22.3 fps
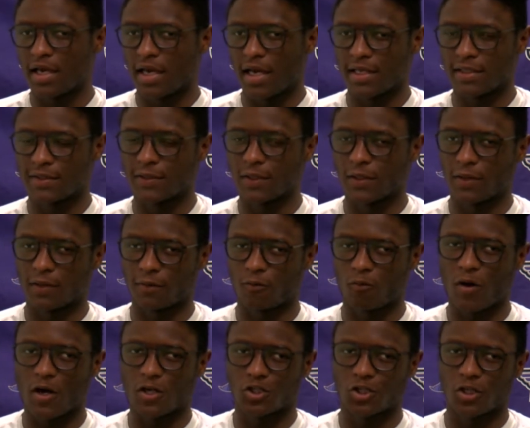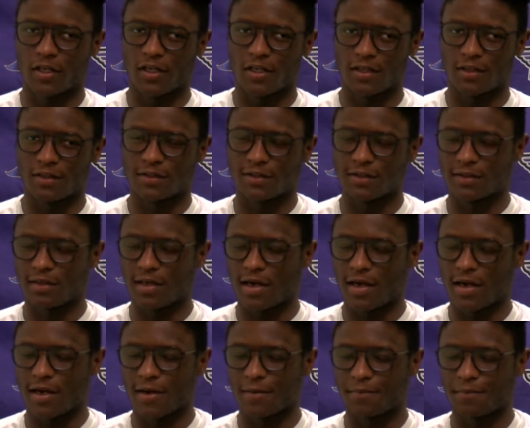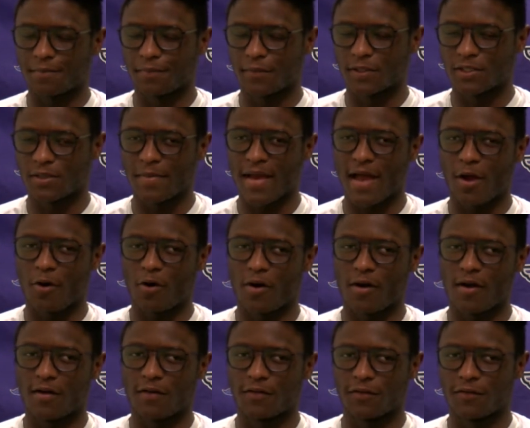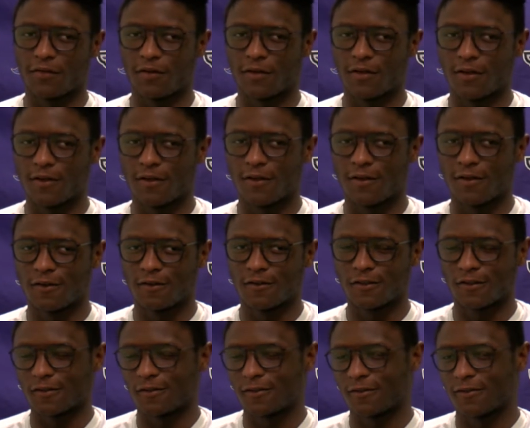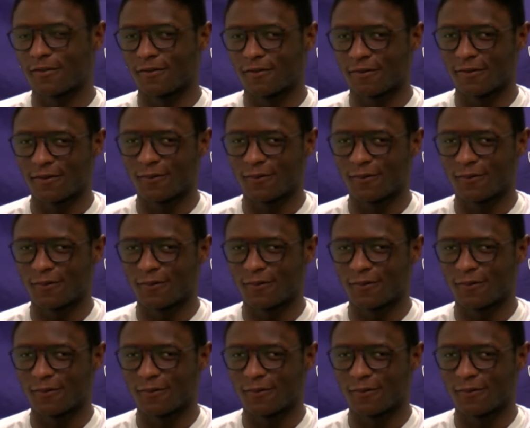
And so the question is, it's a matter of just,